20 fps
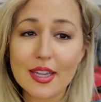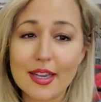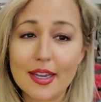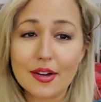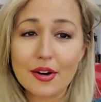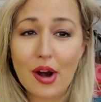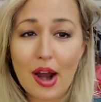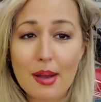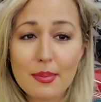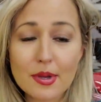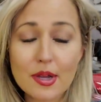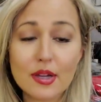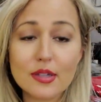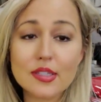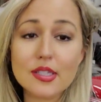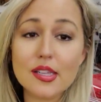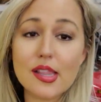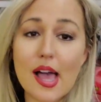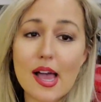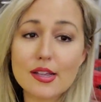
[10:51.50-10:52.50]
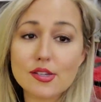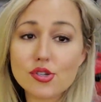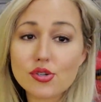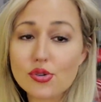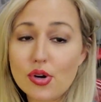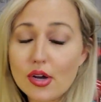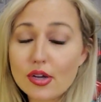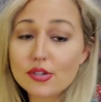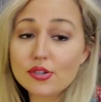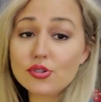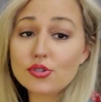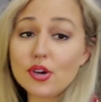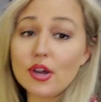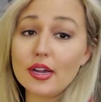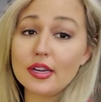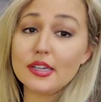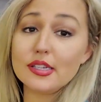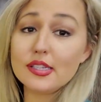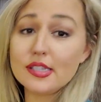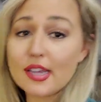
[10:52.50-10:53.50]
like grabbing onto last straws,
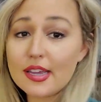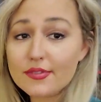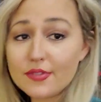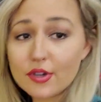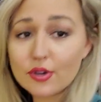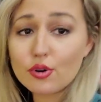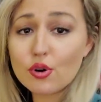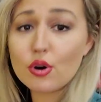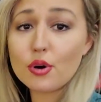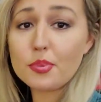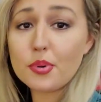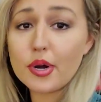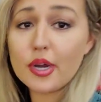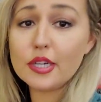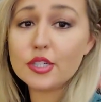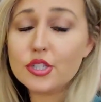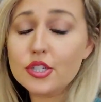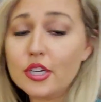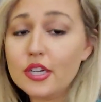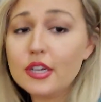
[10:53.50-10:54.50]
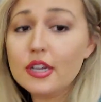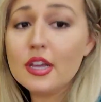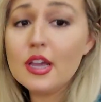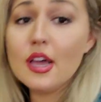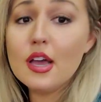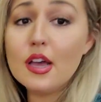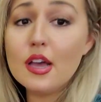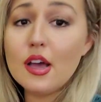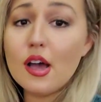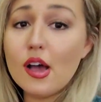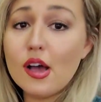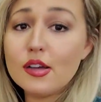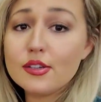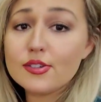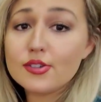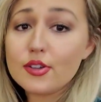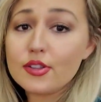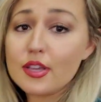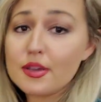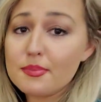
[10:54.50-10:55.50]
trying to save their corporation.
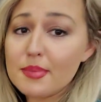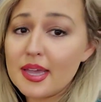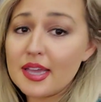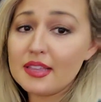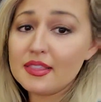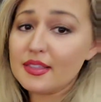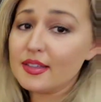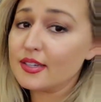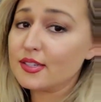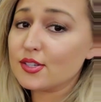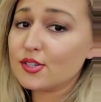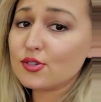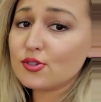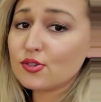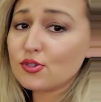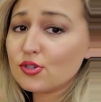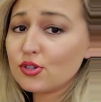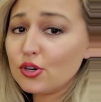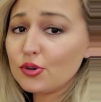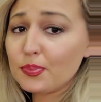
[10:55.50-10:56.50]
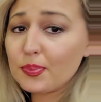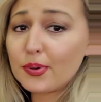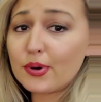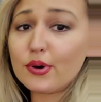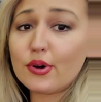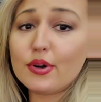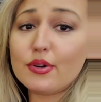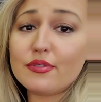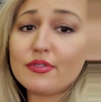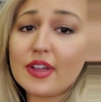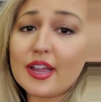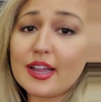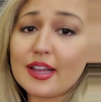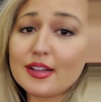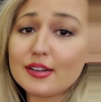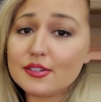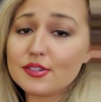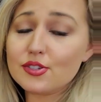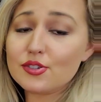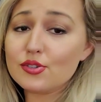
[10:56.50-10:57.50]
So they made this super
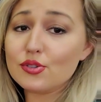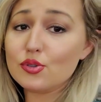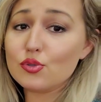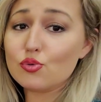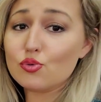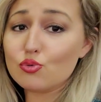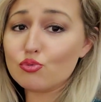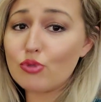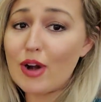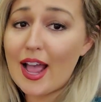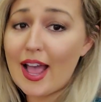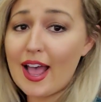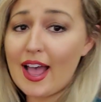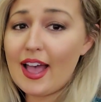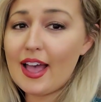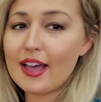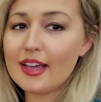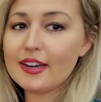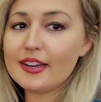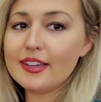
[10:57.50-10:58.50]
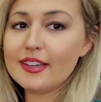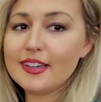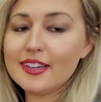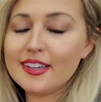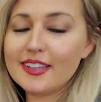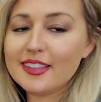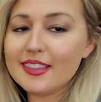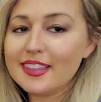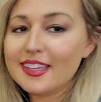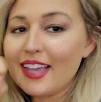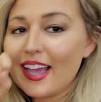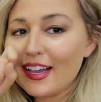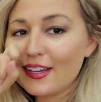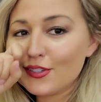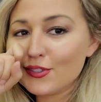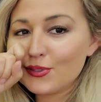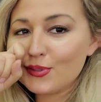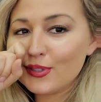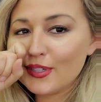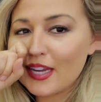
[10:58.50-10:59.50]
advanced rad. The
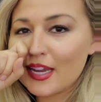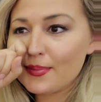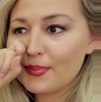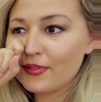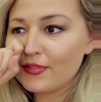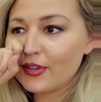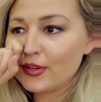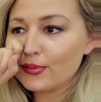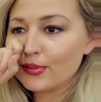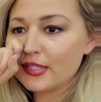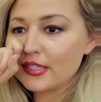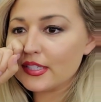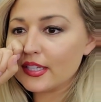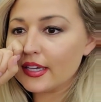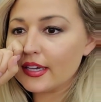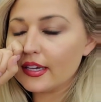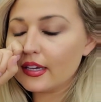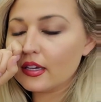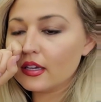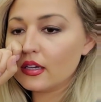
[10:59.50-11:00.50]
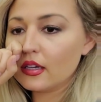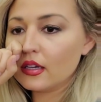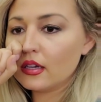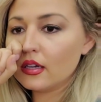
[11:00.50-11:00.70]
actual name of it was like